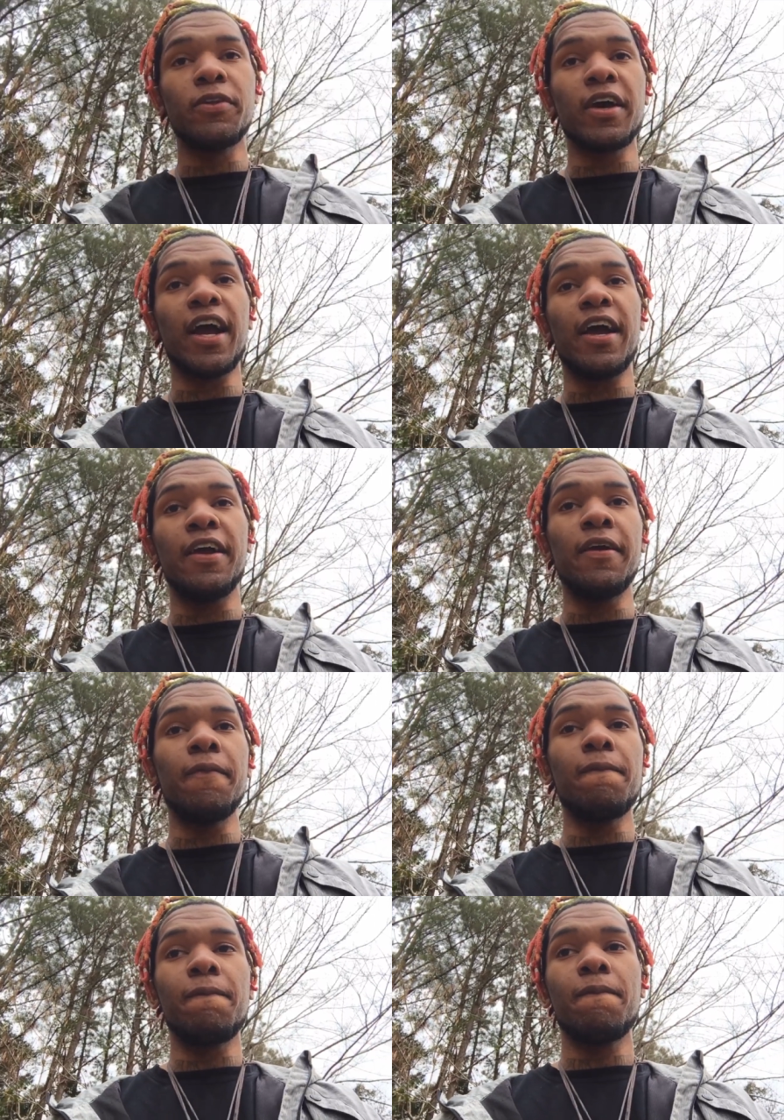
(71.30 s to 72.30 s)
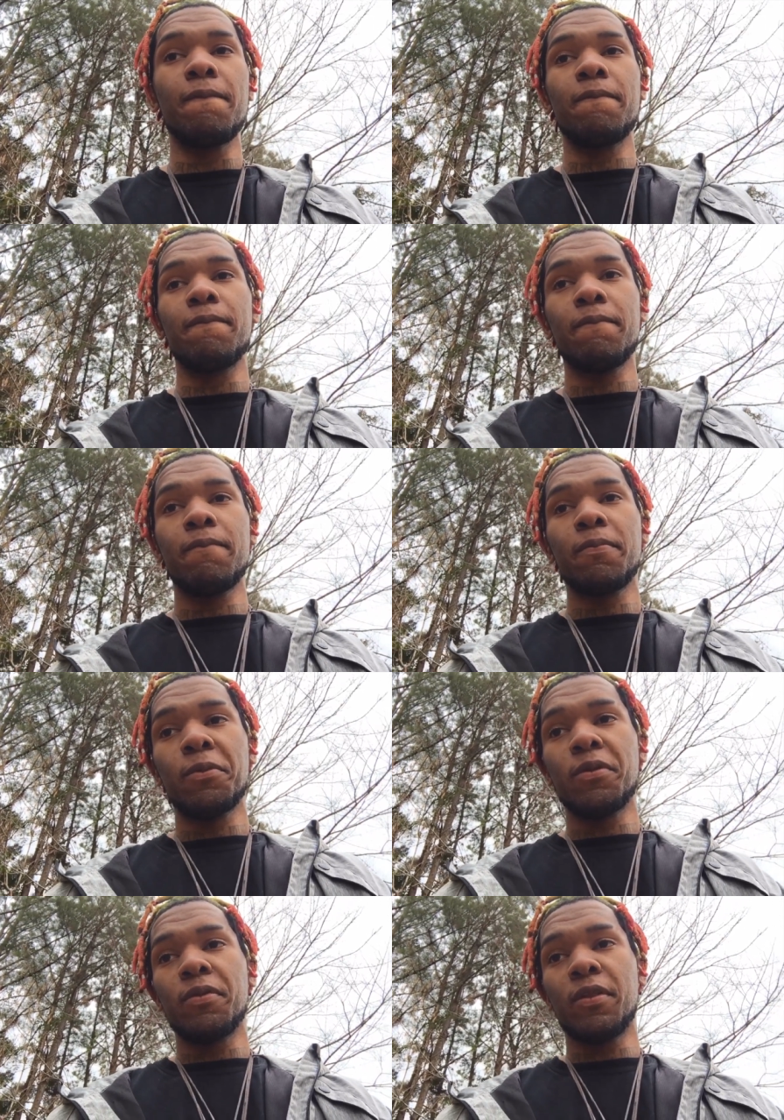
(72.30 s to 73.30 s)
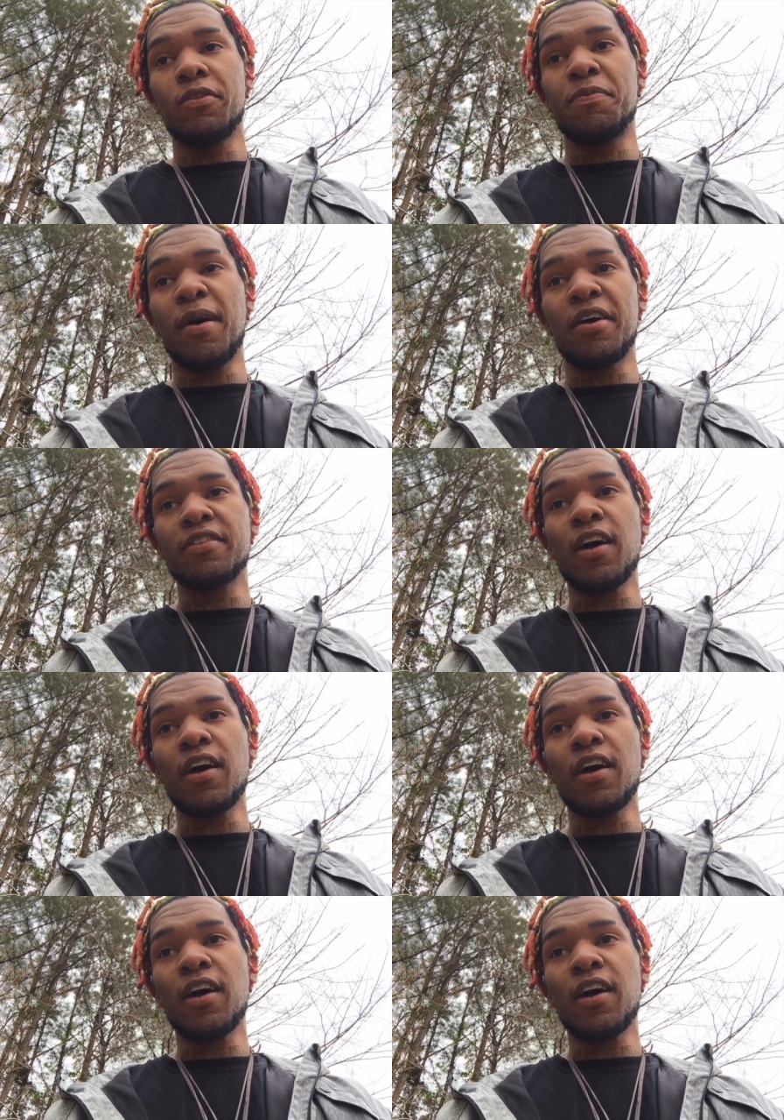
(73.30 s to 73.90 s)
Then I got hit. It just bounced